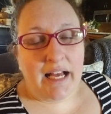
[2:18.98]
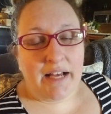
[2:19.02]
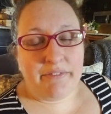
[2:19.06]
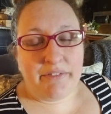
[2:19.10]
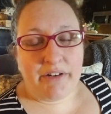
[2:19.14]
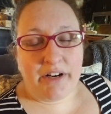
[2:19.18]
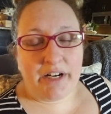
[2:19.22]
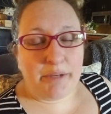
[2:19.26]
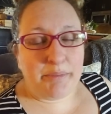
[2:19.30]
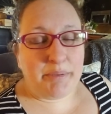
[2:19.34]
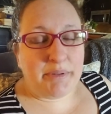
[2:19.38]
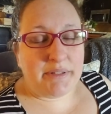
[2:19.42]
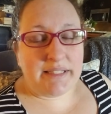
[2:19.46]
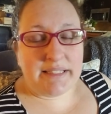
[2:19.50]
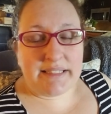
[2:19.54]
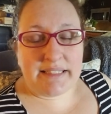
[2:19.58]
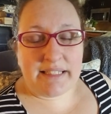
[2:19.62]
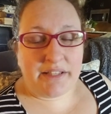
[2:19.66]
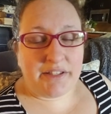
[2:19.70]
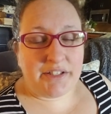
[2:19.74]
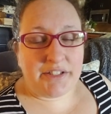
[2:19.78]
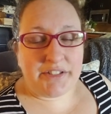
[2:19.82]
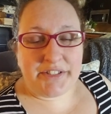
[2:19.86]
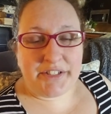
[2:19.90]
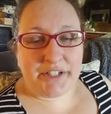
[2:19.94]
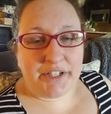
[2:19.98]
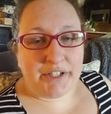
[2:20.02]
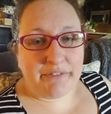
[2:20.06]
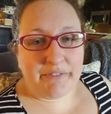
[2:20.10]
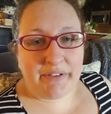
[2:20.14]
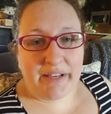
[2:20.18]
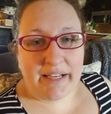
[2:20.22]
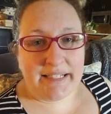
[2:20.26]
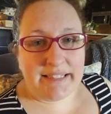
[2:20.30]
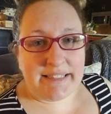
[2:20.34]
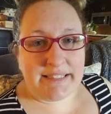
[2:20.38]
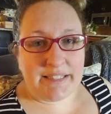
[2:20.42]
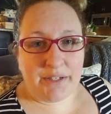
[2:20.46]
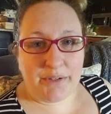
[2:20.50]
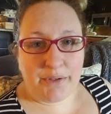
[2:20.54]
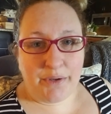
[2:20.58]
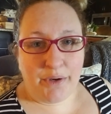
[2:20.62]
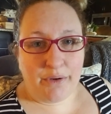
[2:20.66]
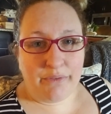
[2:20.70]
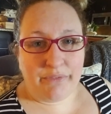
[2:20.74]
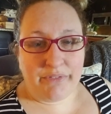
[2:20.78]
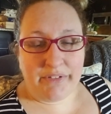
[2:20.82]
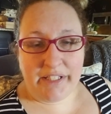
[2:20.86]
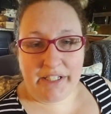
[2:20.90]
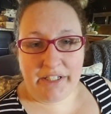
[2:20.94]
already put this on the survey, so
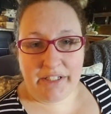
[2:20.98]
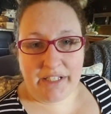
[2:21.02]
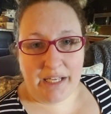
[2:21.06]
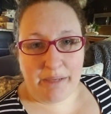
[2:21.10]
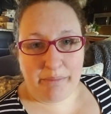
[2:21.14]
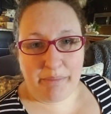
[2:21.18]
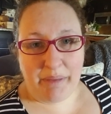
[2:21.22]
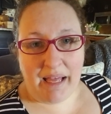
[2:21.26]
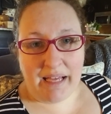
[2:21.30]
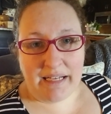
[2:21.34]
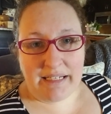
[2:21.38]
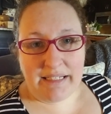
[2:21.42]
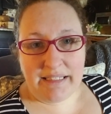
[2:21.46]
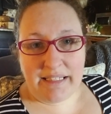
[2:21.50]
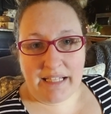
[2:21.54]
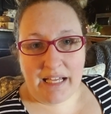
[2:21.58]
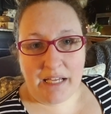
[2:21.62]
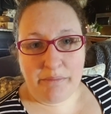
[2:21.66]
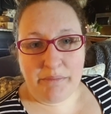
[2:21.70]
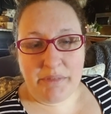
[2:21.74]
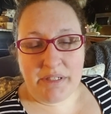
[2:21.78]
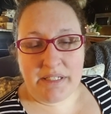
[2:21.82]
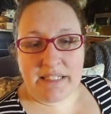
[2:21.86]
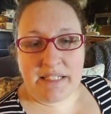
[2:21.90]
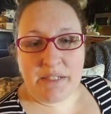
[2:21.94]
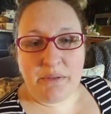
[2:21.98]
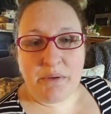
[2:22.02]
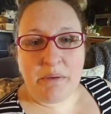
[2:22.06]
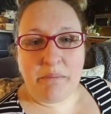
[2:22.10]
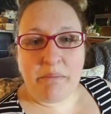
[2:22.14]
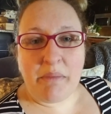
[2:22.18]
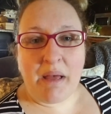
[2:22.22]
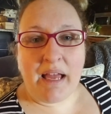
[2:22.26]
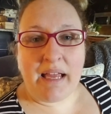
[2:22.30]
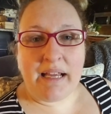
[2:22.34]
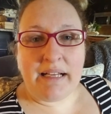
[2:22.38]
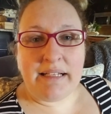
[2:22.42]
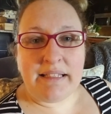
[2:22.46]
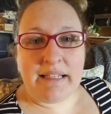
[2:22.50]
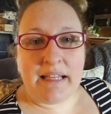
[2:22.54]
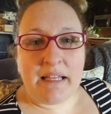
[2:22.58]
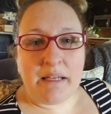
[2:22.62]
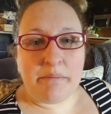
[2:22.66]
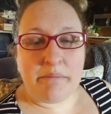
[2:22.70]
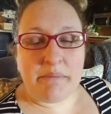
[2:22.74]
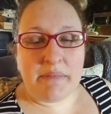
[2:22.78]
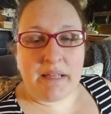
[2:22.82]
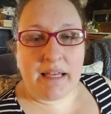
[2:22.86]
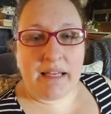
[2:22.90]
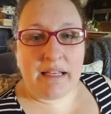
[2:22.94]
hopefully it'll get back to them, just to remind
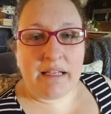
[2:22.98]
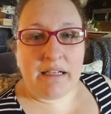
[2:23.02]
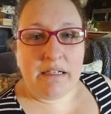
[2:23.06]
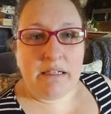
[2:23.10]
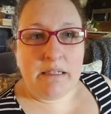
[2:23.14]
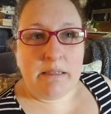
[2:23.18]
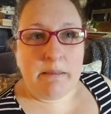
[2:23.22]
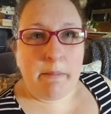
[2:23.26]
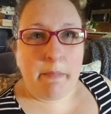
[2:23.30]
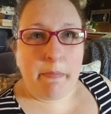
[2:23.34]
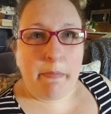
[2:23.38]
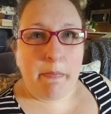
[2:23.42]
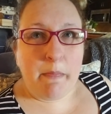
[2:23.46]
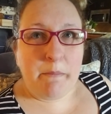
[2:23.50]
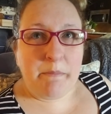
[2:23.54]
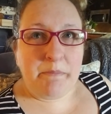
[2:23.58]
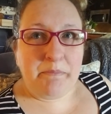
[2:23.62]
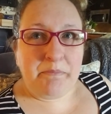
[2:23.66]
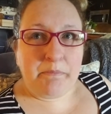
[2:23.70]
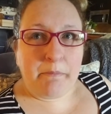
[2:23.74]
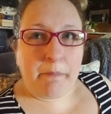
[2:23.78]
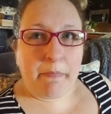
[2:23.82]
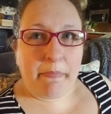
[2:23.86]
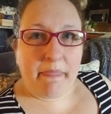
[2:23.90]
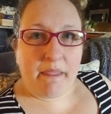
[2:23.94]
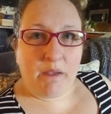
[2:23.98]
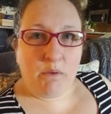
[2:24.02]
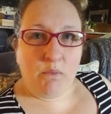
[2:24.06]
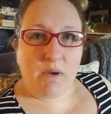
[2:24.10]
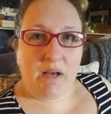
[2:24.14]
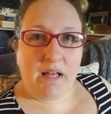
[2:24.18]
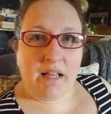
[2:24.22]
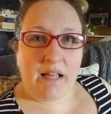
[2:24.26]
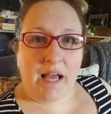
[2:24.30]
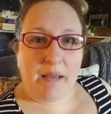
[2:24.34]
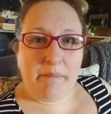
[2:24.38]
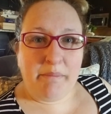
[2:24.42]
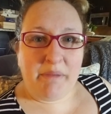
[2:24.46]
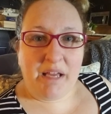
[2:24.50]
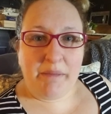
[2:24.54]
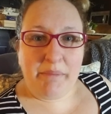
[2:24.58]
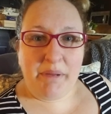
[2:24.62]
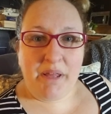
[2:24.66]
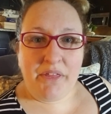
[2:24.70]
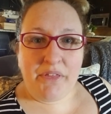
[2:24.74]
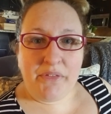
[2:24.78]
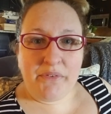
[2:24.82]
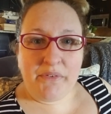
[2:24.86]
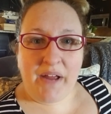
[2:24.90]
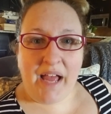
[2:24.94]
them that while I might
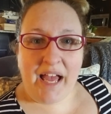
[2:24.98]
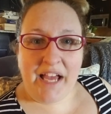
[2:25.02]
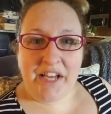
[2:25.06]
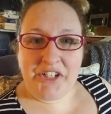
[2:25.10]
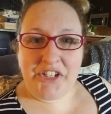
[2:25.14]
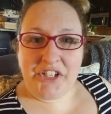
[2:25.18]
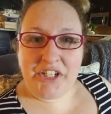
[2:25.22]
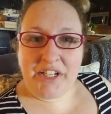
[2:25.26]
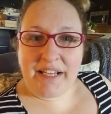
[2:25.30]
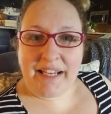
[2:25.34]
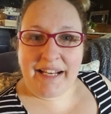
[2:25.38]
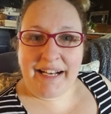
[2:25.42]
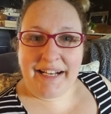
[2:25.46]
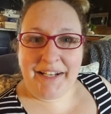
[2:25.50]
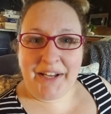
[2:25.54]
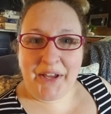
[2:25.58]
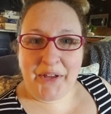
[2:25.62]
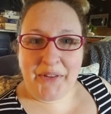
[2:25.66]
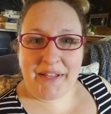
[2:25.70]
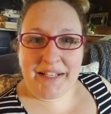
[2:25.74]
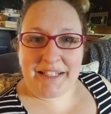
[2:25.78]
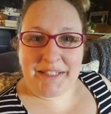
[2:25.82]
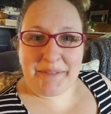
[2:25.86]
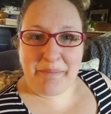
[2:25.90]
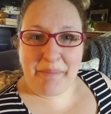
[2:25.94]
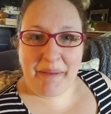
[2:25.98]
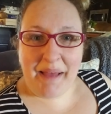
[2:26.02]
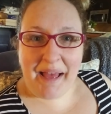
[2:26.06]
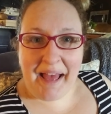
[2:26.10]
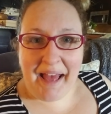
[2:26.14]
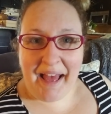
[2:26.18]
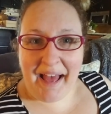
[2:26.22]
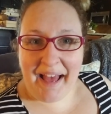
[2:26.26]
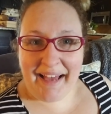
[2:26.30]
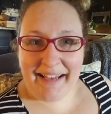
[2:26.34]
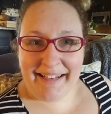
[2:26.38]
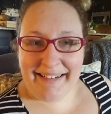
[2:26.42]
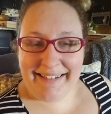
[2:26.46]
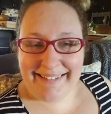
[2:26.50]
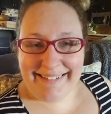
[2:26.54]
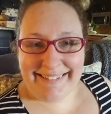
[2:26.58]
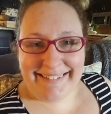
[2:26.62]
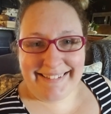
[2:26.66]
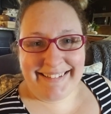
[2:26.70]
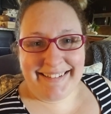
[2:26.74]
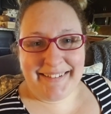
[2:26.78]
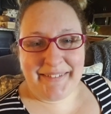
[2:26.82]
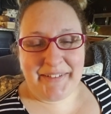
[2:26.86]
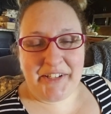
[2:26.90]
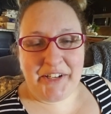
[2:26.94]
be thrashing, and I know that's bad,
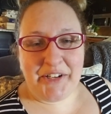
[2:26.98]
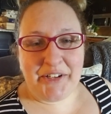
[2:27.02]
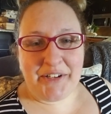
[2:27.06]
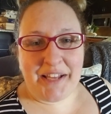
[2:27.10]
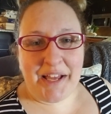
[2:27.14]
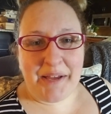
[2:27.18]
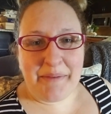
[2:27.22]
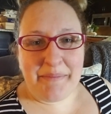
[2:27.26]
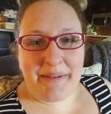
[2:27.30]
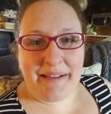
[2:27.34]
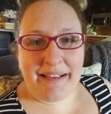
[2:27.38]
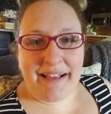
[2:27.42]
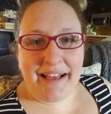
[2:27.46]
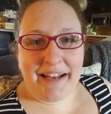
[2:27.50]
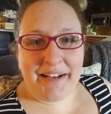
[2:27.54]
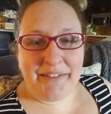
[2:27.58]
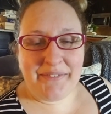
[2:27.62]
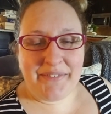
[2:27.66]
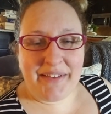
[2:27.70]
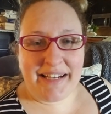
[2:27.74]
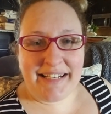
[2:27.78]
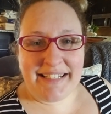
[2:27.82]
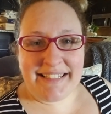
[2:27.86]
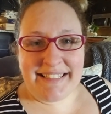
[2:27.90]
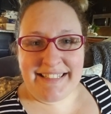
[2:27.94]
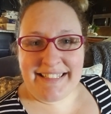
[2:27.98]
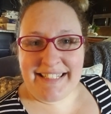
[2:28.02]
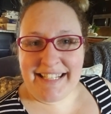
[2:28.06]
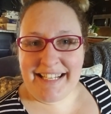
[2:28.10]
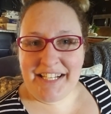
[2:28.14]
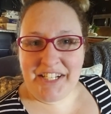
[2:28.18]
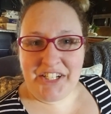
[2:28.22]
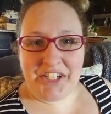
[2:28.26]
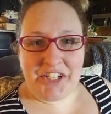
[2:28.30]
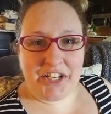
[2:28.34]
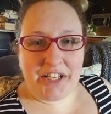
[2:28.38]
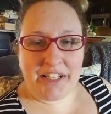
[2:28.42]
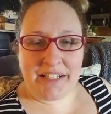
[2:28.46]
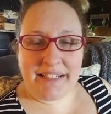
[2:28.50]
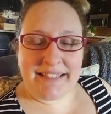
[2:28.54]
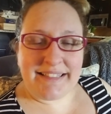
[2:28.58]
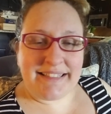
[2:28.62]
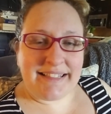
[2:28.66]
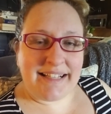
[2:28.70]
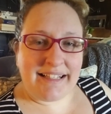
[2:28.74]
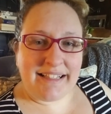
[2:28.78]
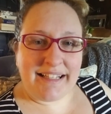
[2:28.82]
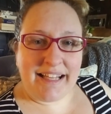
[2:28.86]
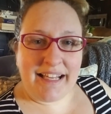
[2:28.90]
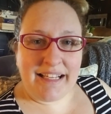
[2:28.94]
when you're coming out of anesthesia, it's
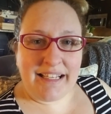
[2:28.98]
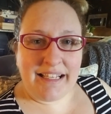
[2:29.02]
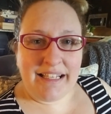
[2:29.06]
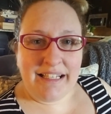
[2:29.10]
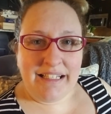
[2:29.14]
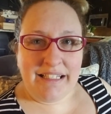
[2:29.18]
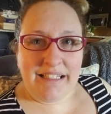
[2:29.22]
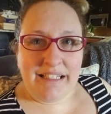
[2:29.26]
not like